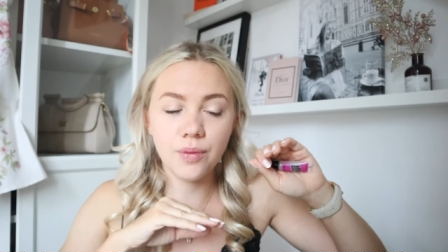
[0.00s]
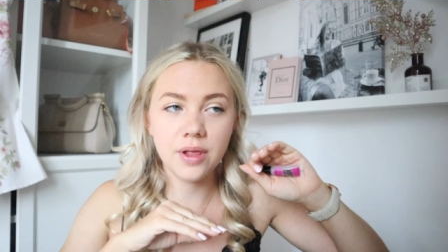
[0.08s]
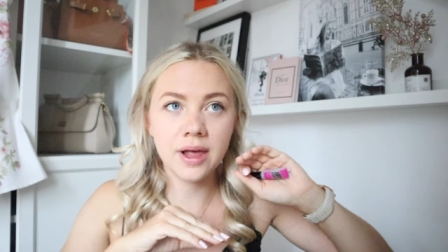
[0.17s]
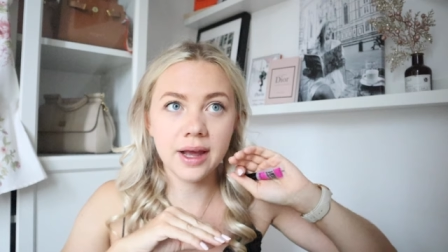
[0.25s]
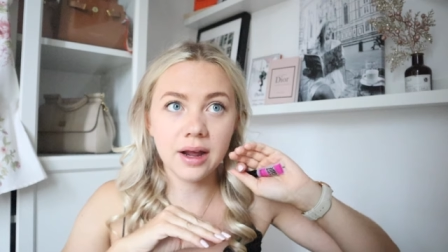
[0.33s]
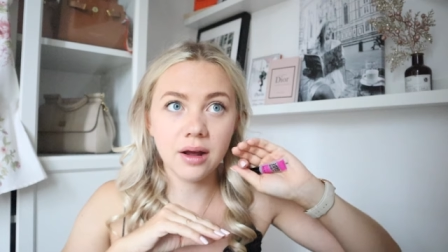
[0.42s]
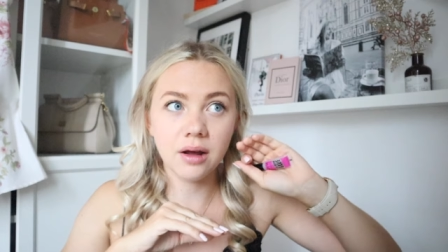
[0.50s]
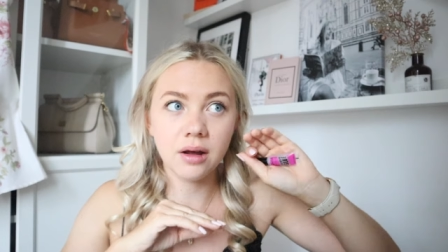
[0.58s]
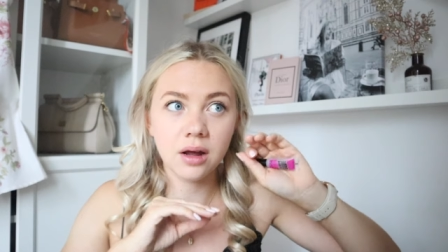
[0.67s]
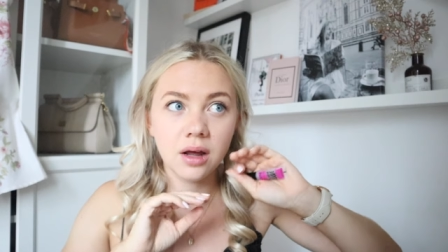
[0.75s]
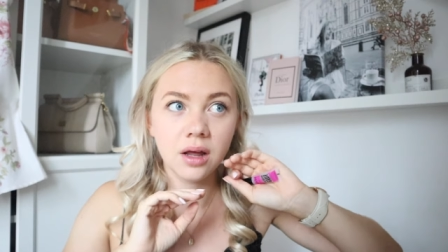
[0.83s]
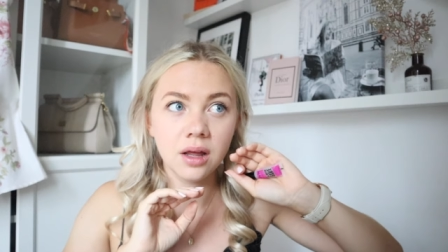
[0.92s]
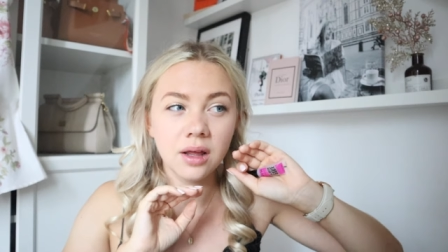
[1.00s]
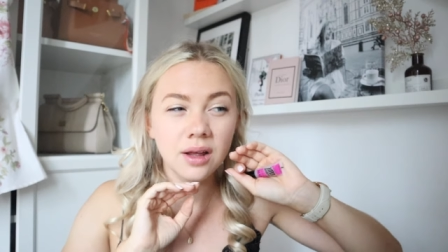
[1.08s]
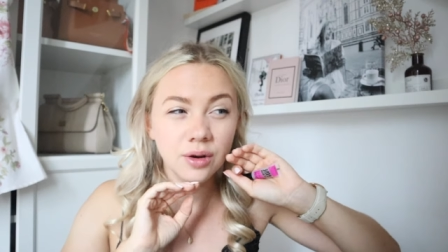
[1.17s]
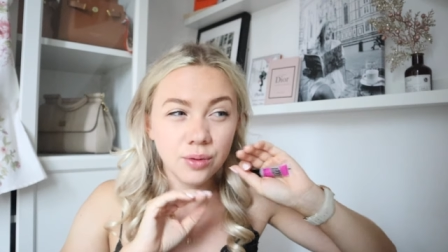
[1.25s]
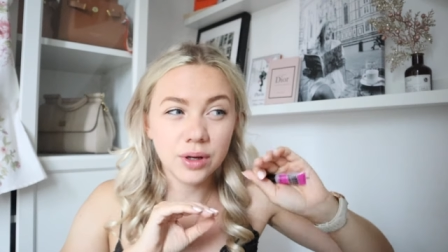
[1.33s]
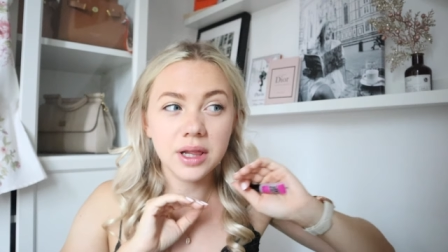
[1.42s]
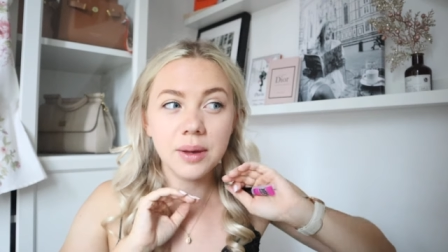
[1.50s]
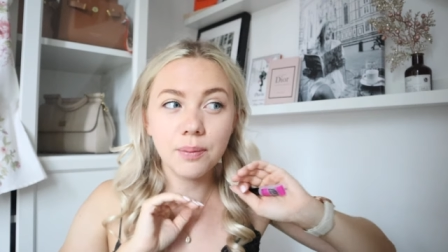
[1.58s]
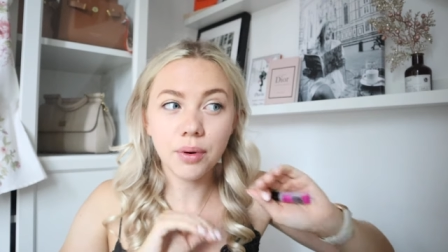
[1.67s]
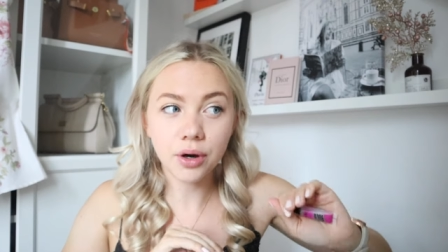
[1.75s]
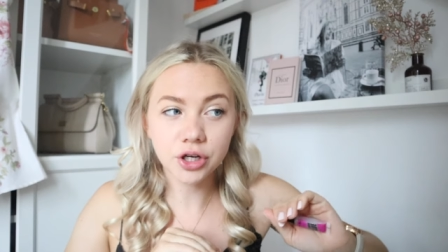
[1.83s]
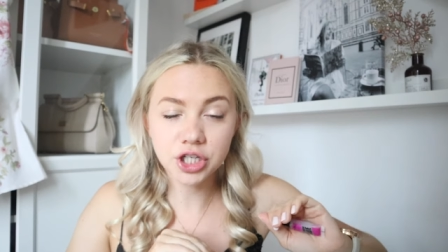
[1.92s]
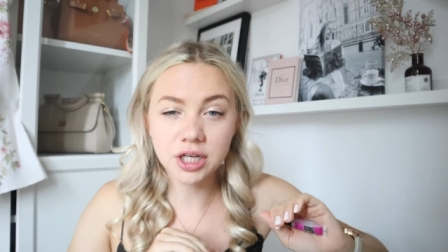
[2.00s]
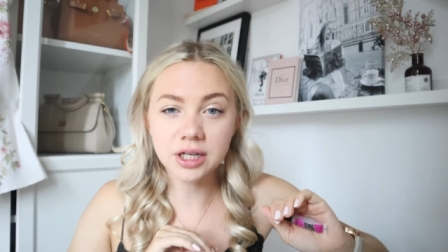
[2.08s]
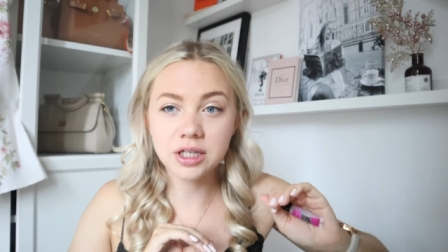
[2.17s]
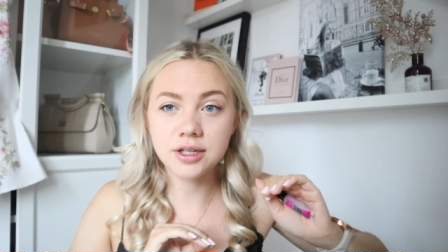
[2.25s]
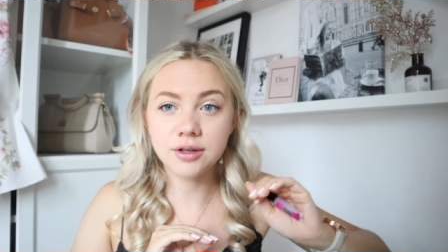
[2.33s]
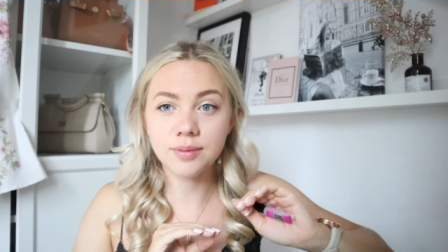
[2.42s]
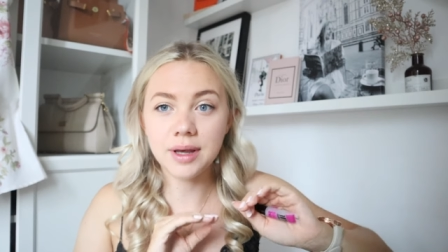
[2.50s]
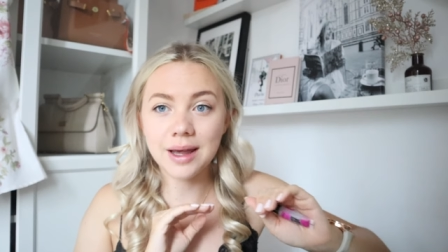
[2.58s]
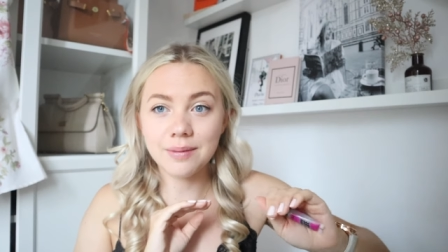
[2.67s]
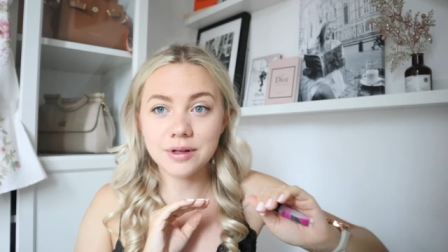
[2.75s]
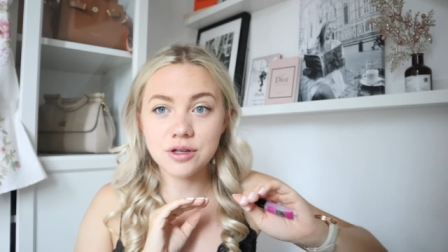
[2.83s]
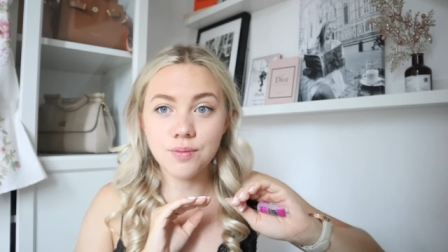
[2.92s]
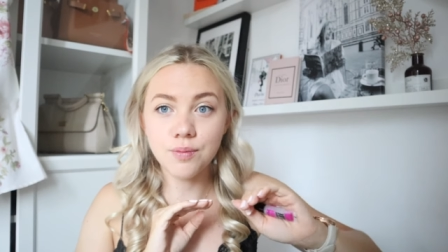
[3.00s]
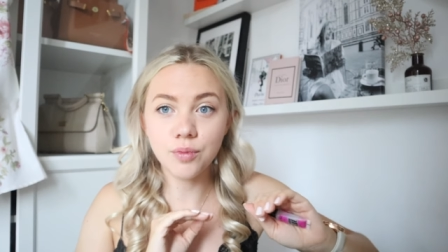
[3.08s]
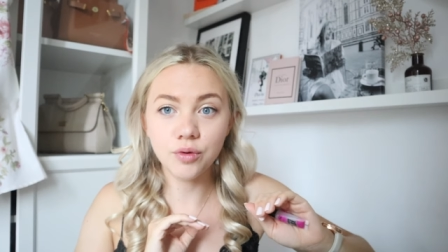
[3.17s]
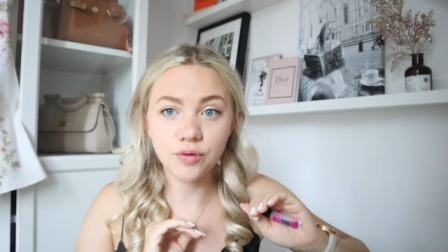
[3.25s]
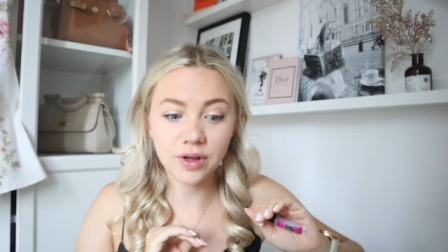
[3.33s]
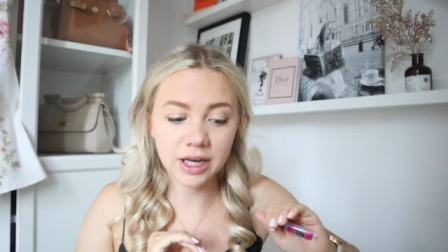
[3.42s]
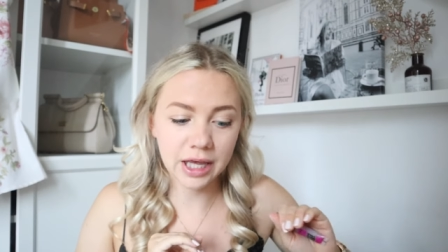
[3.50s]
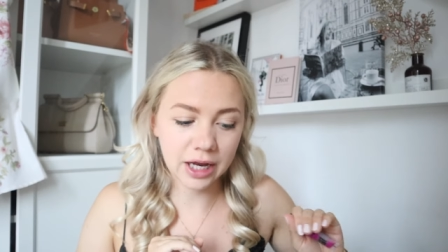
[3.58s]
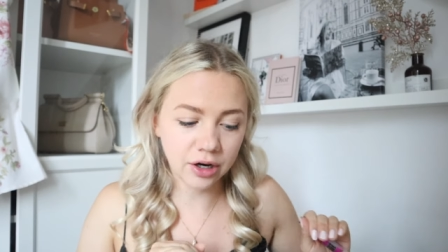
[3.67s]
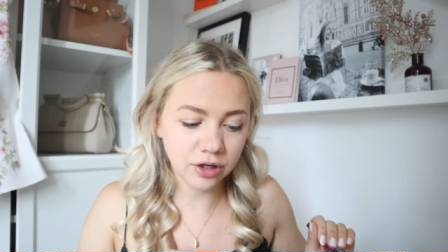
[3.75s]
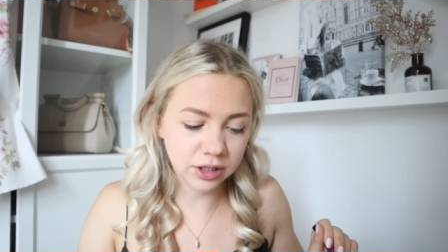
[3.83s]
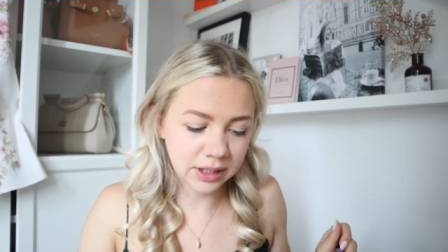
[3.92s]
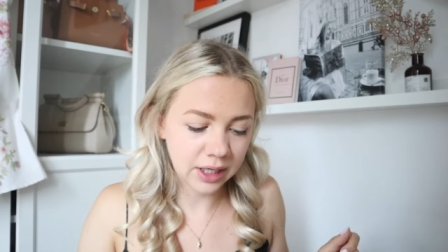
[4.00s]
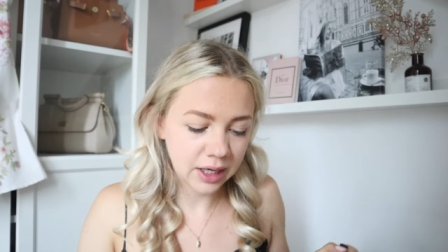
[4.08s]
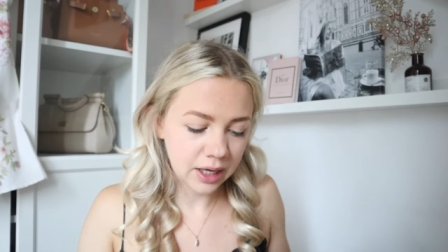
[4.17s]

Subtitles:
like really push it to be able to move any hairs.